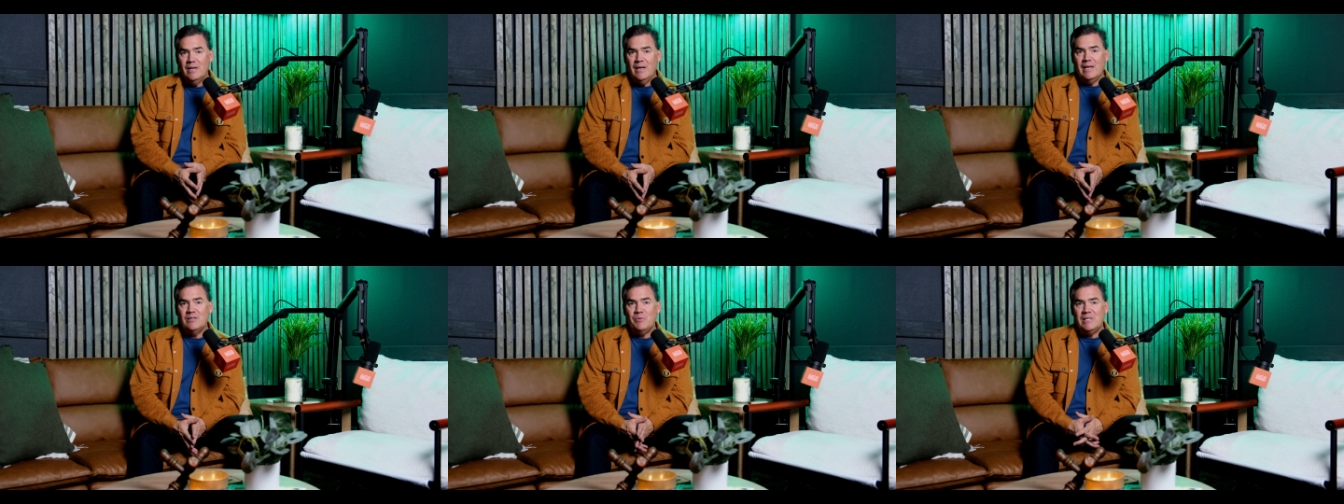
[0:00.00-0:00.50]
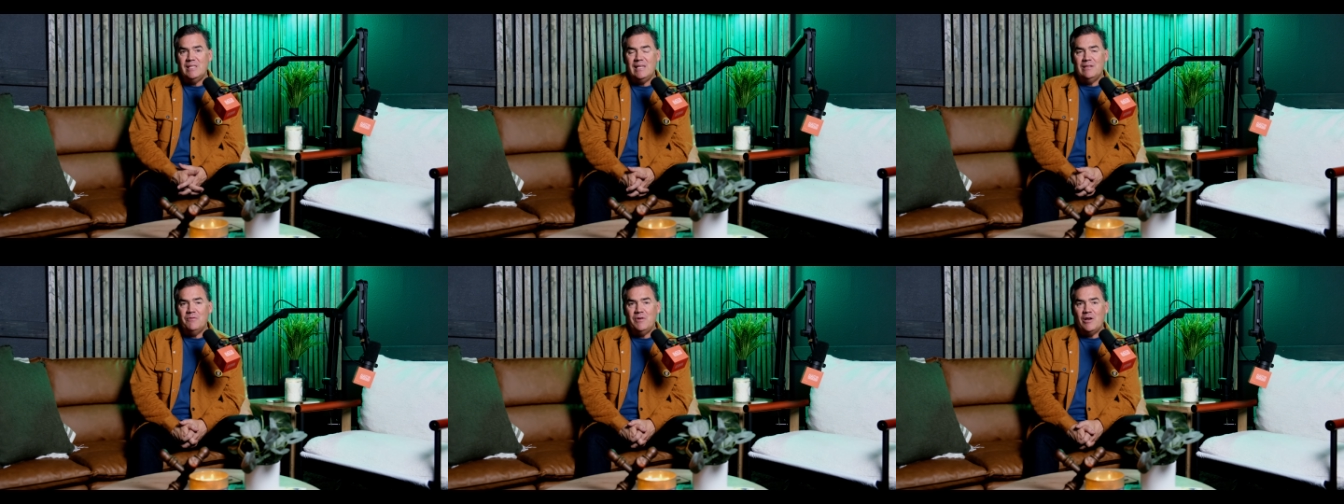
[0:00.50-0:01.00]
as we seek
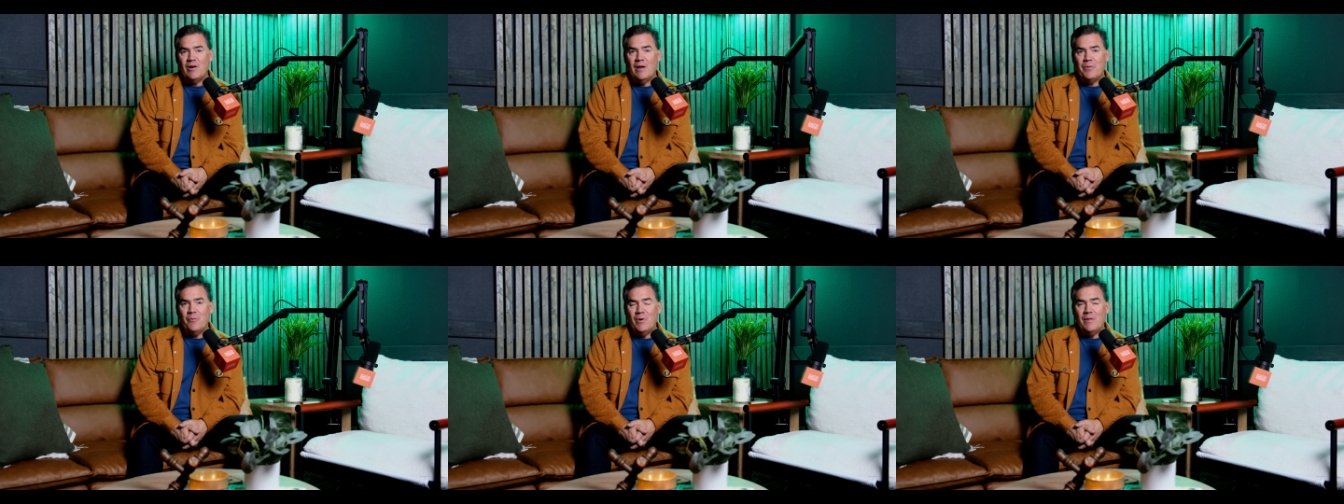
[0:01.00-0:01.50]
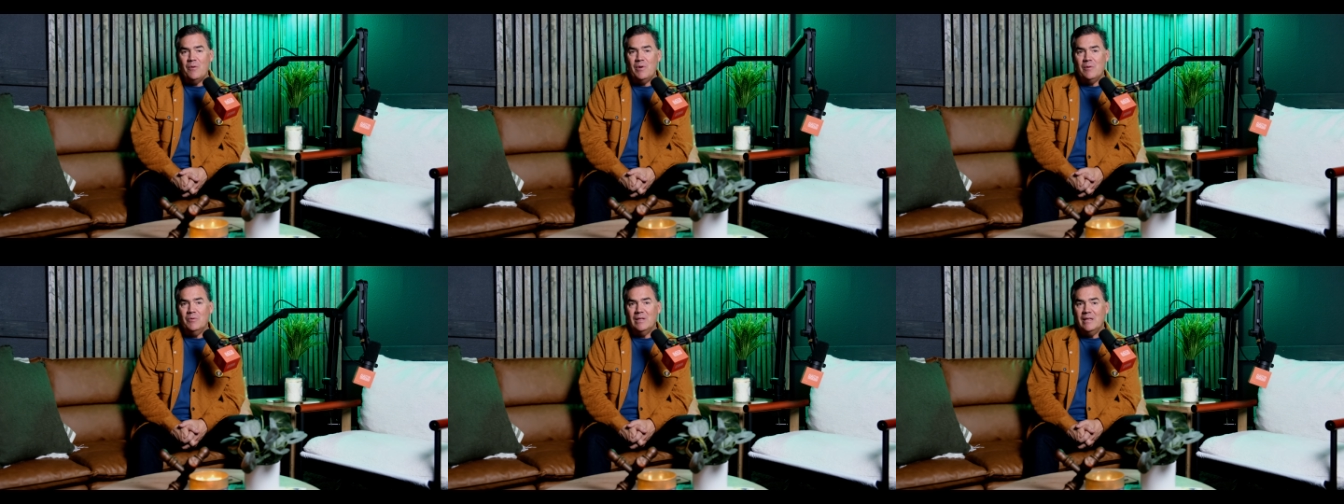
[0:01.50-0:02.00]
to figure out the way that we
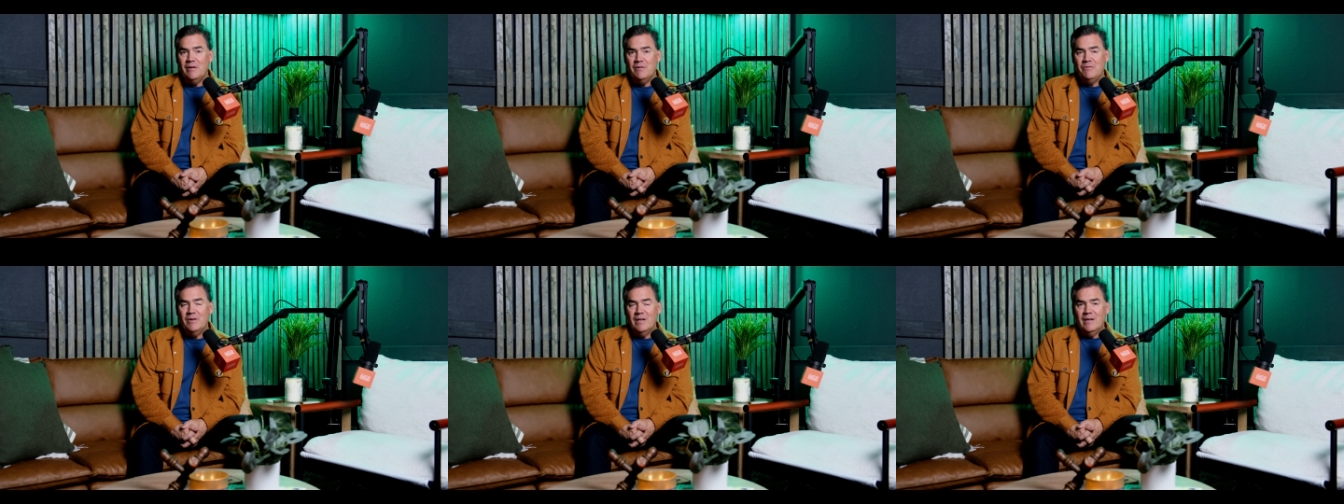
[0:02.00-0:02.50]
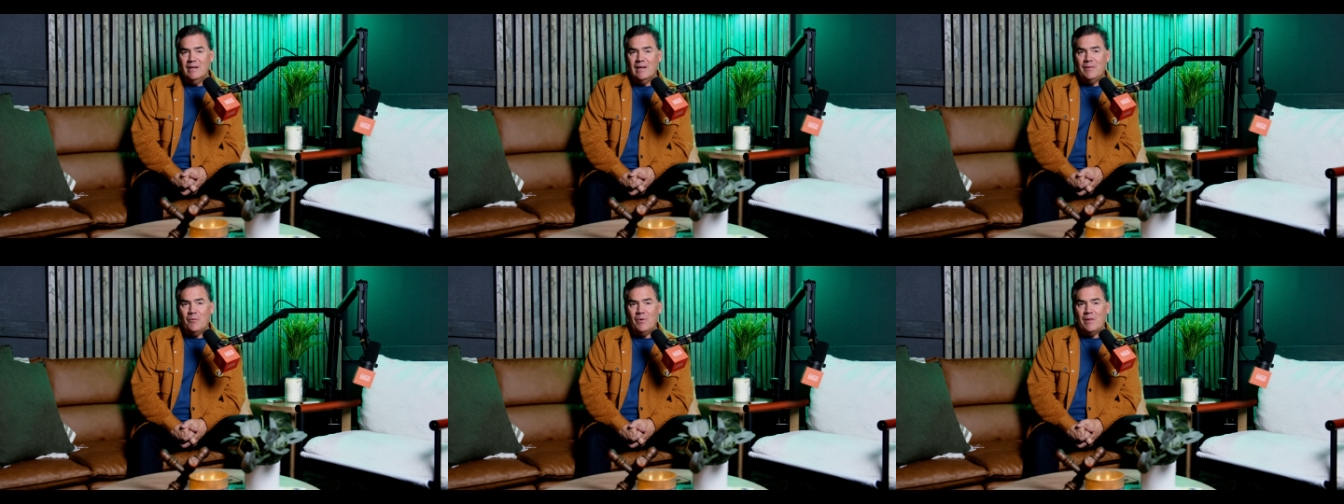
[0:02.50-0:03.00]
will live
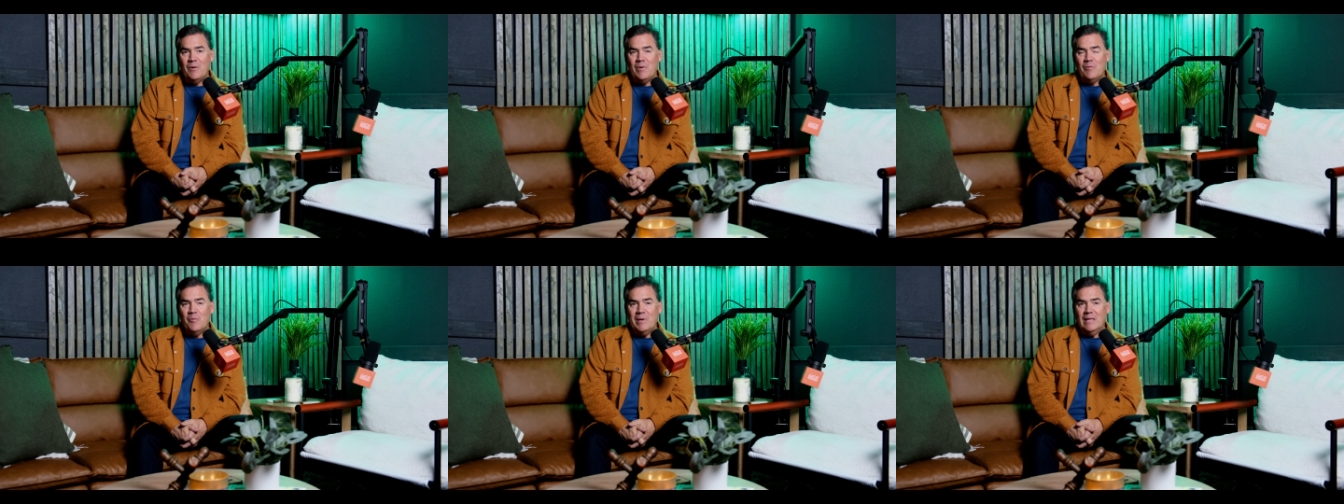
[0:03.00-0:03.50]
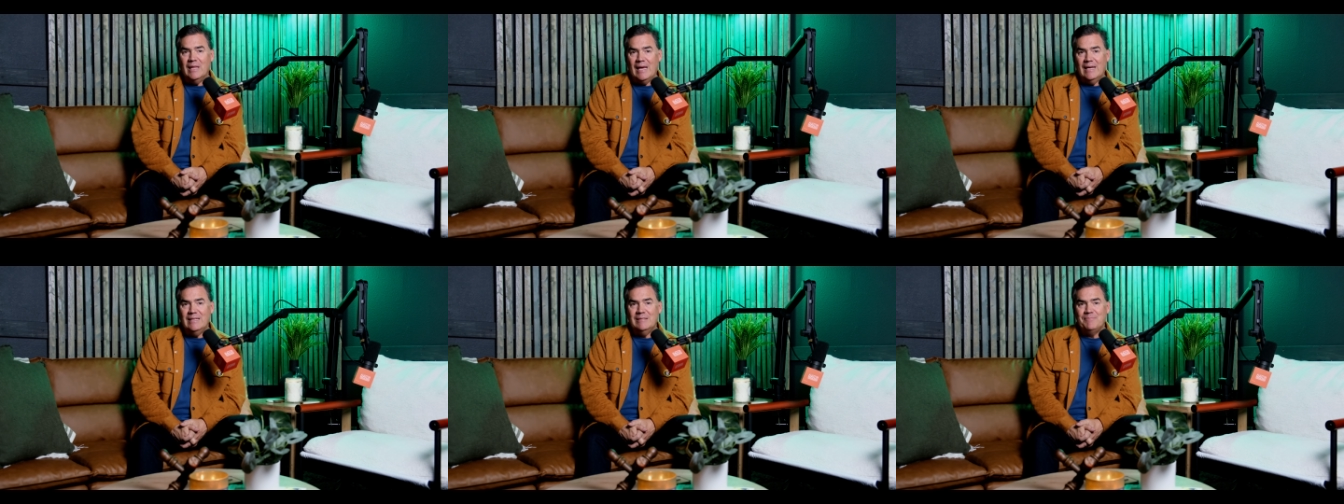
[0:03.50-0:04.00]
and the way that we will be
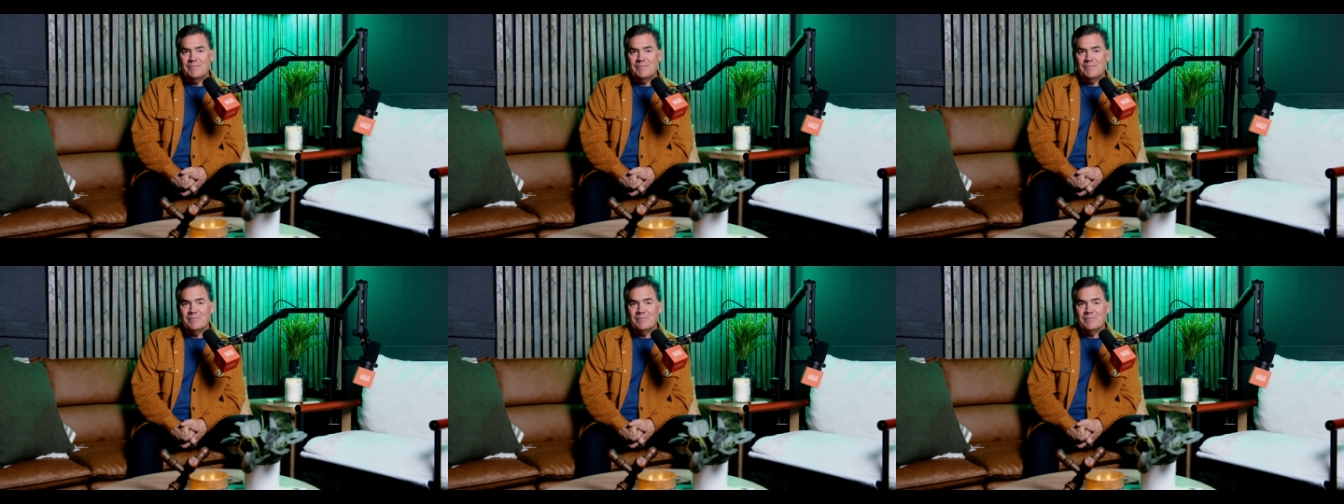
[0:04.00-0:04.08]
led.